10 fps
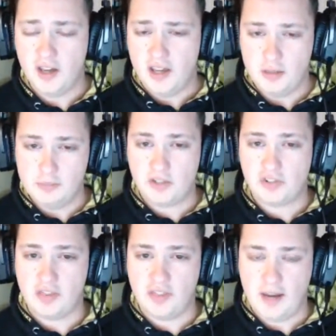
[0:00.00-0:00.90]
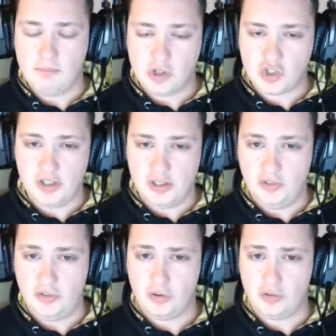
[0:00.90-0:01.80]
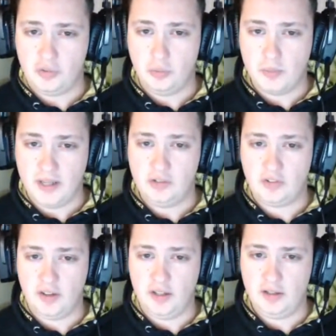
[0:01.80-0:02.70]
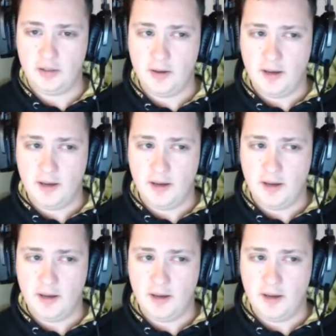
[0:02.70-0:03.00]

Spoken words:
It makes it that much easier to maintain